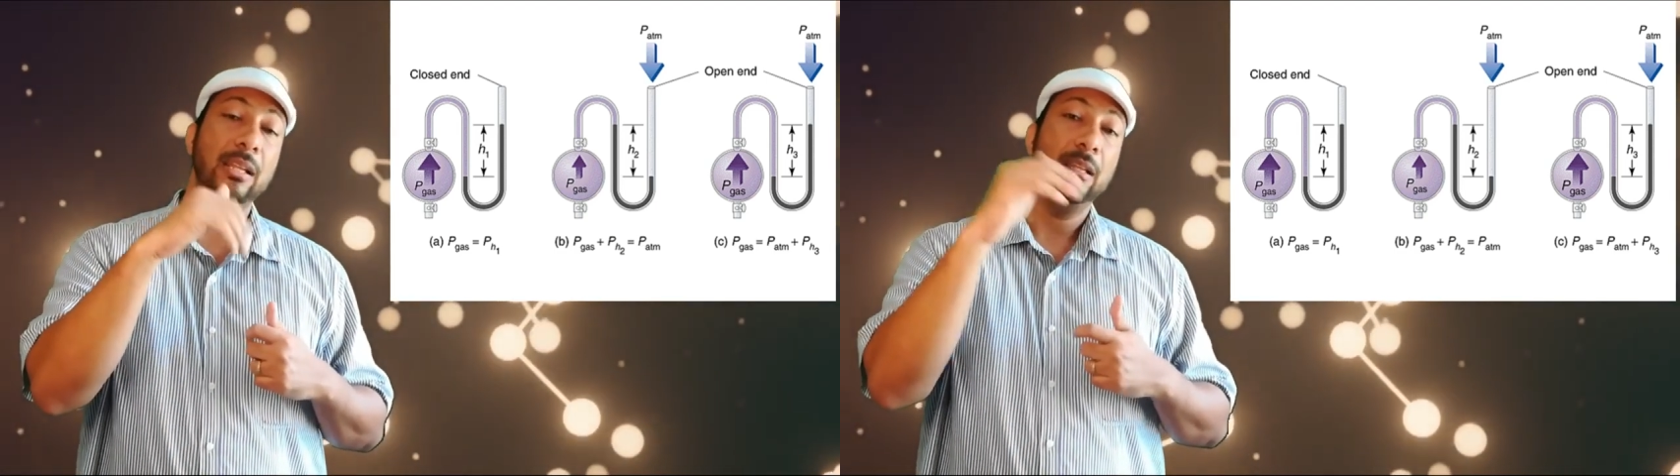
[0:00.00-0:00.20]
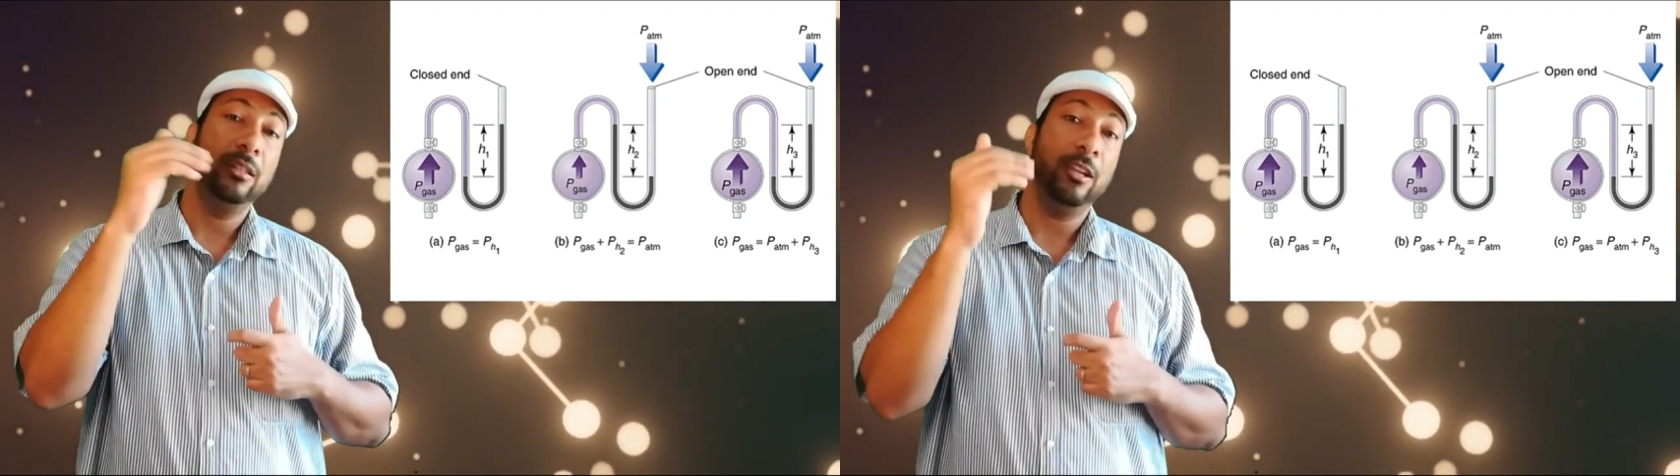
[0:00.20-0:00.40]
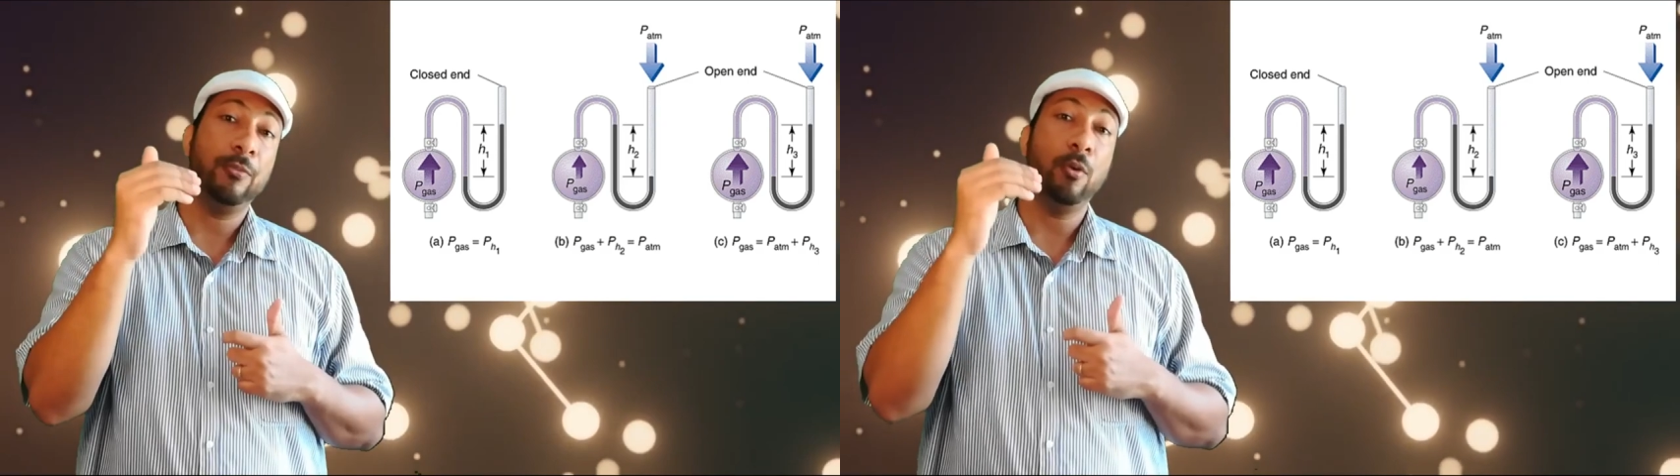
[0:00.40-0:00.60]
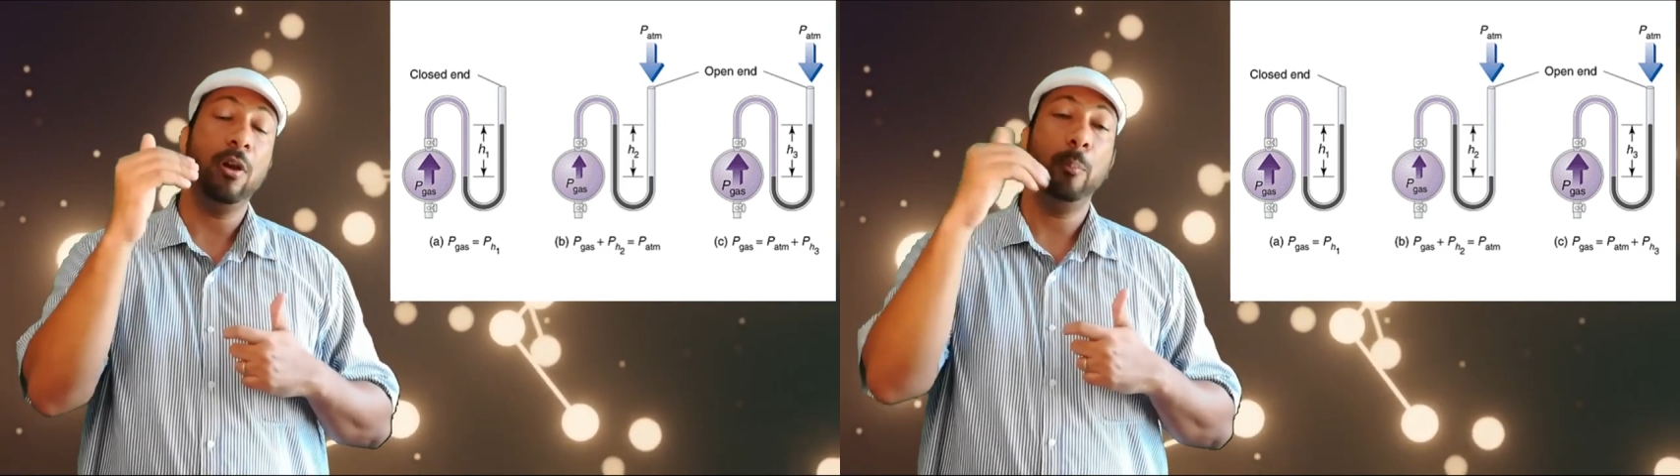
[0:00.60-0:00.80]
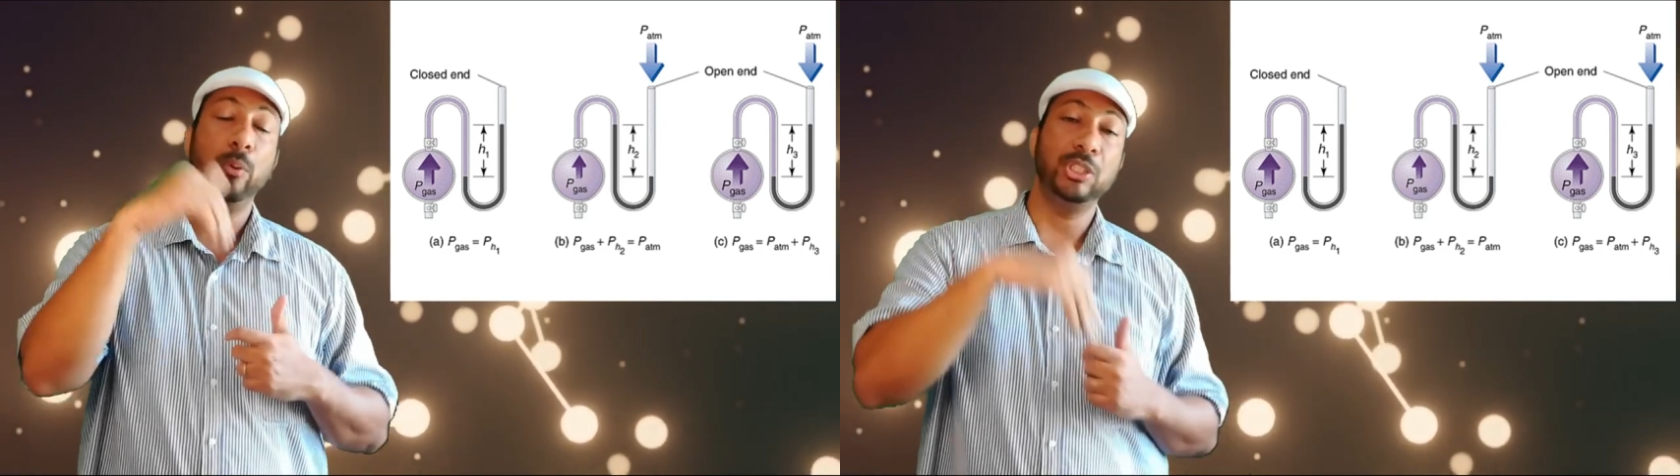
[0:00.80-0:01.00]
therefore
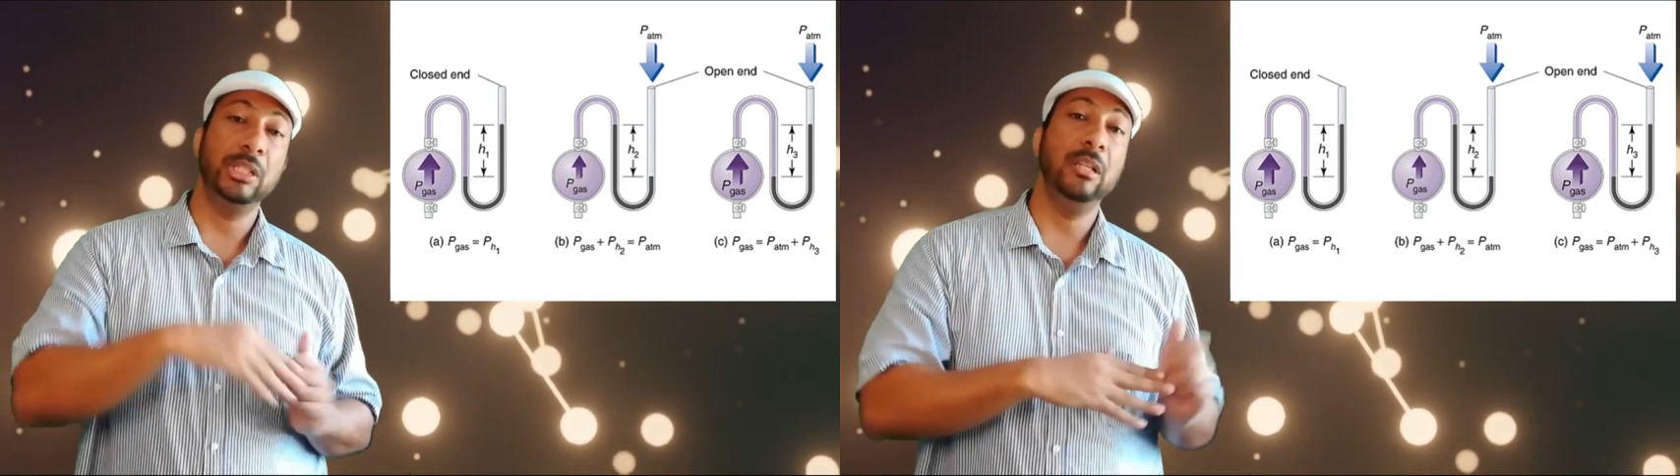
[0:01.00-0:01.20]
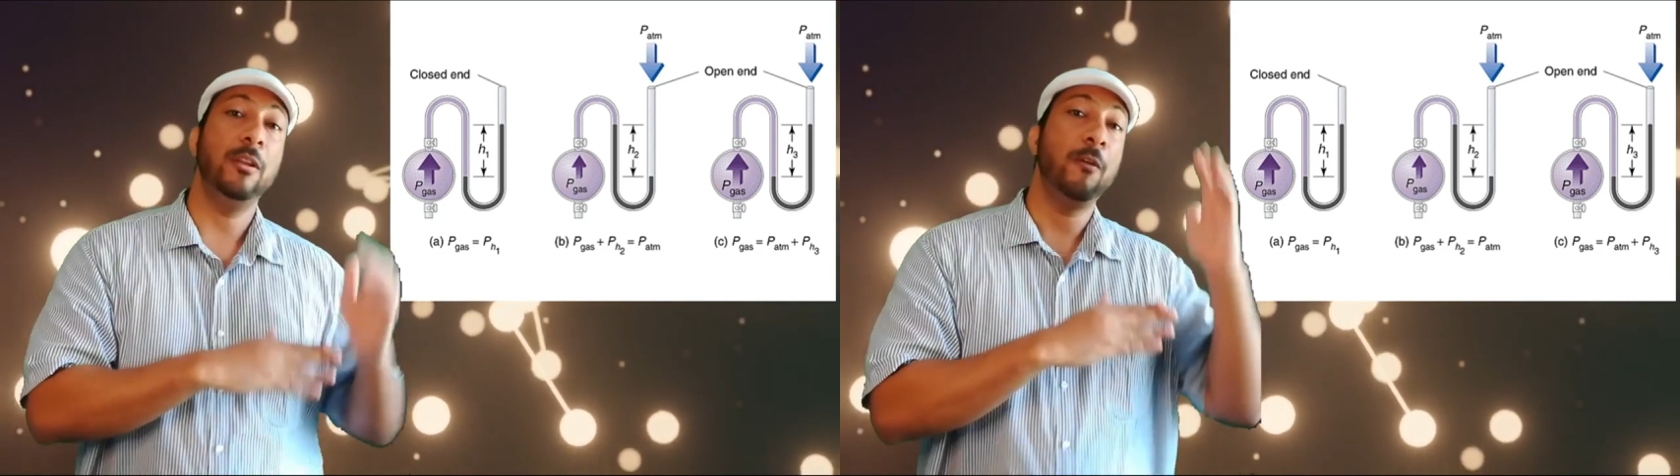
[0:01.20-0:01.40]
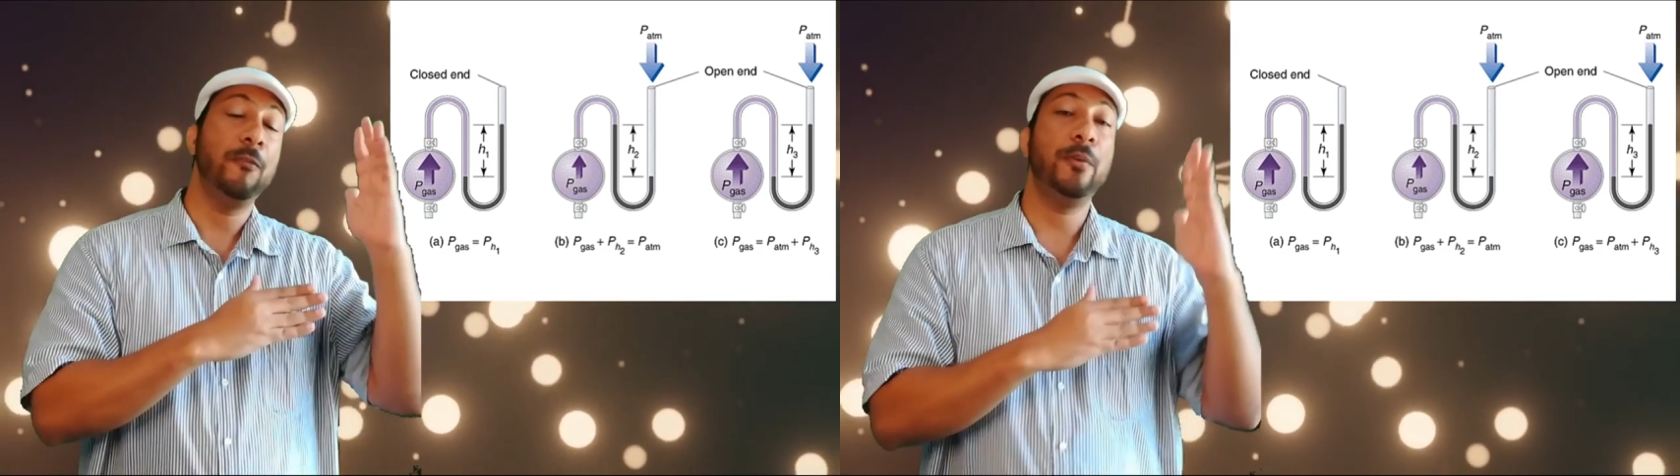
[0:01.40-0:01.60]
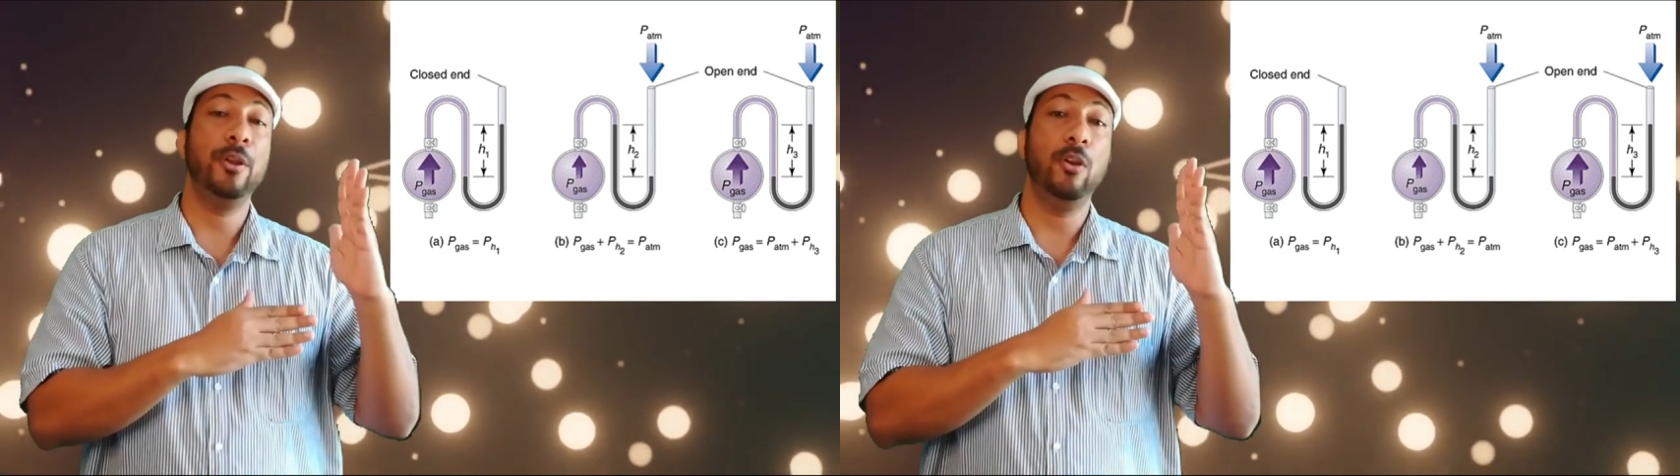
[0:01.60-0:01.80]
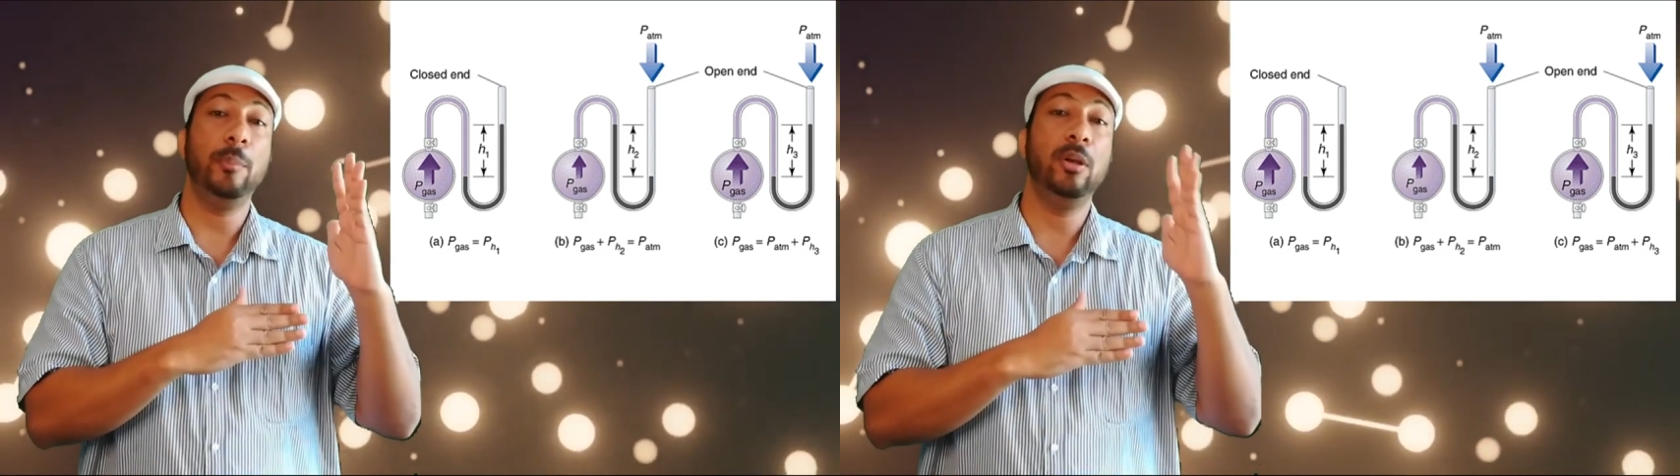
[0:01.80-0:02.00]
pushing it further
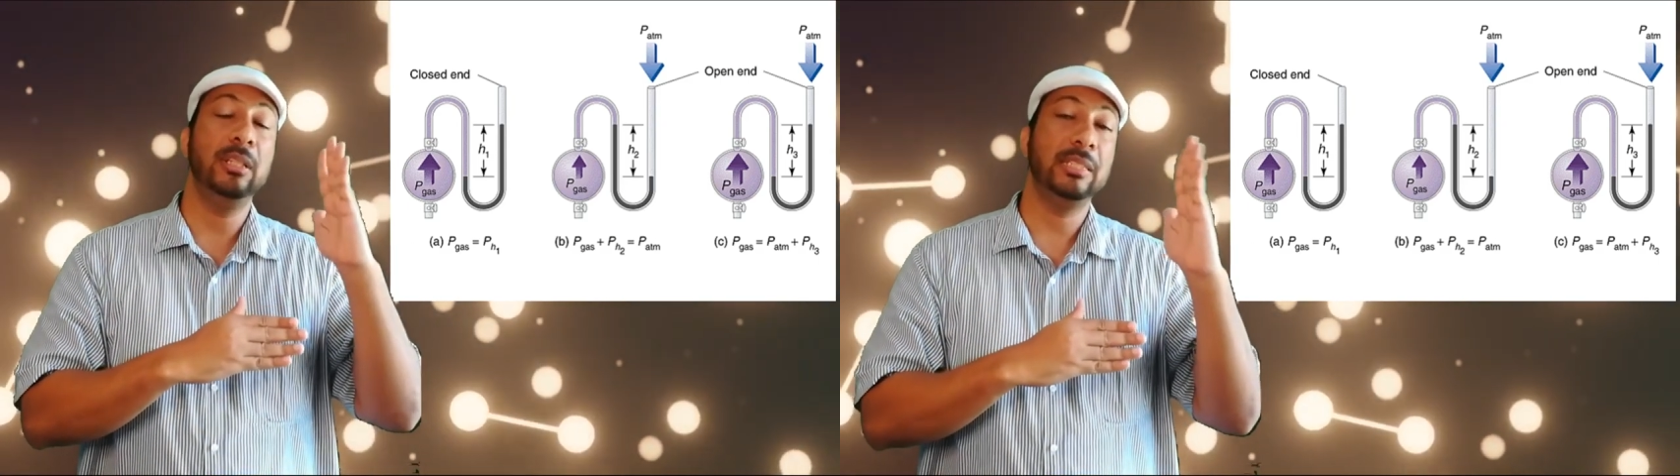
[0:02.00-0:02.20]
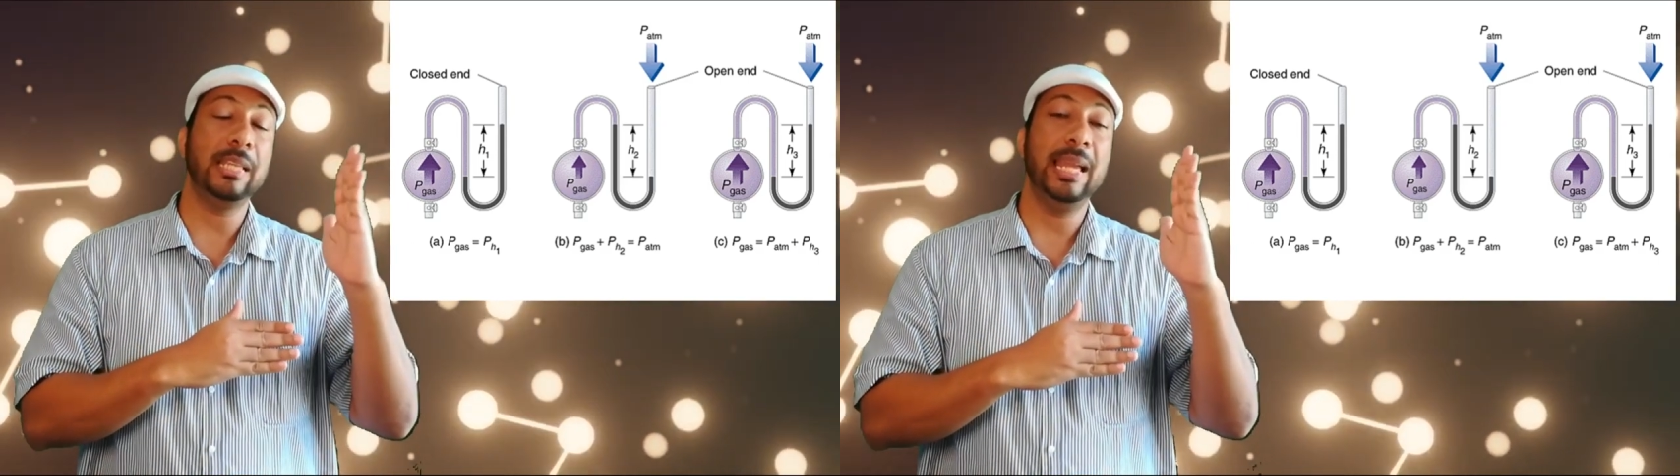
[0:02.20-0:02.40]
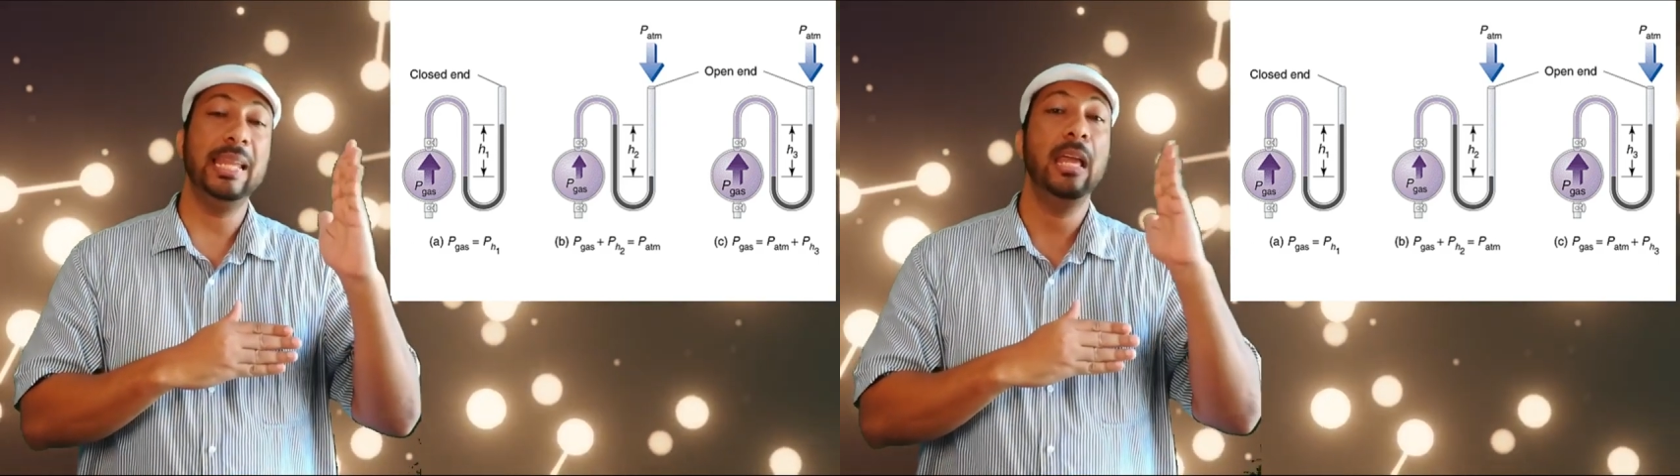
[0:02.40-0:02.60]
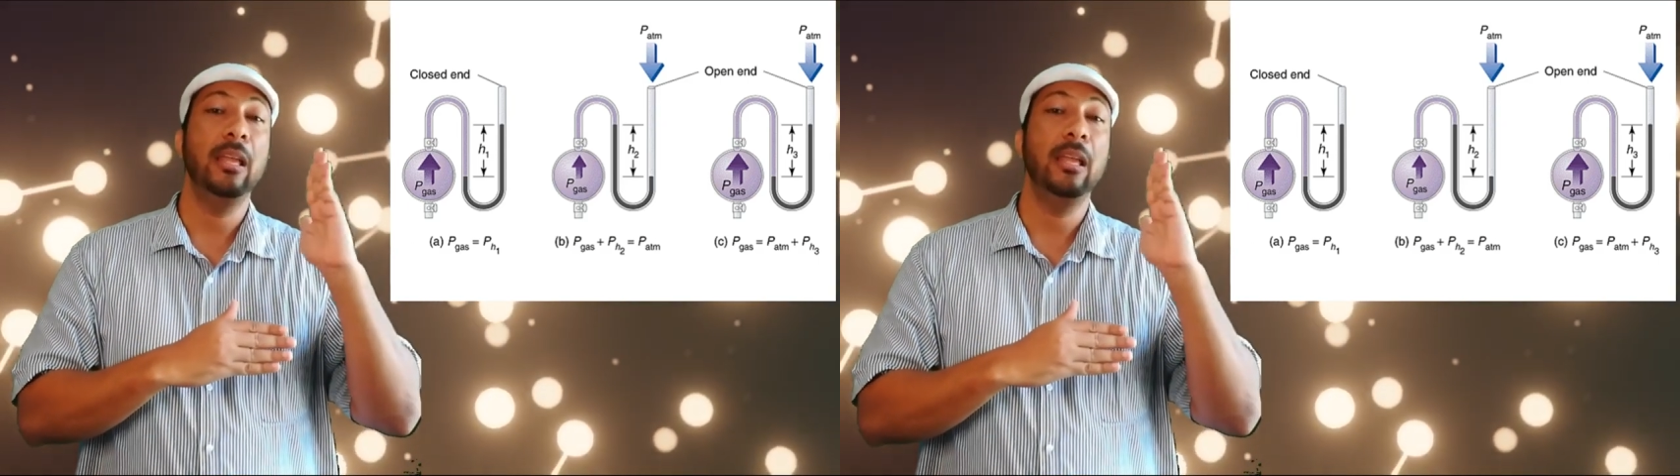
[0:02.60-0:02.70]
up on the side